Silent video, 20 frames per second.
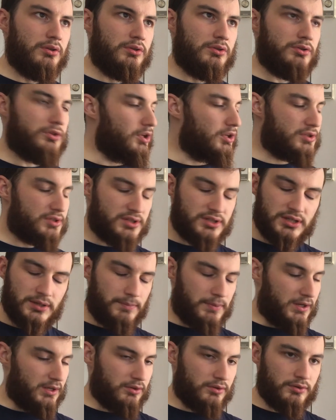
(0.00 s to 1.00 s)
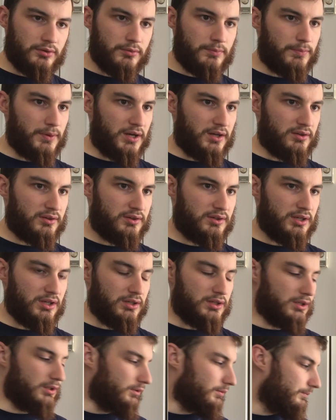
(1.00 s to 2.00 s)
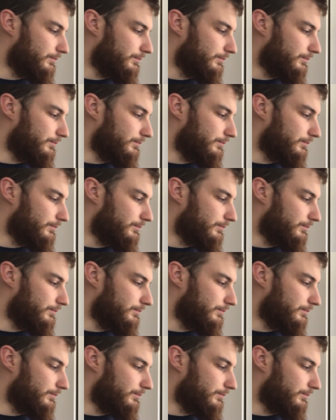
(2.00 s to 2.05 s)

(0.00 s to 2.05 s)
doesn't depend on the path taken.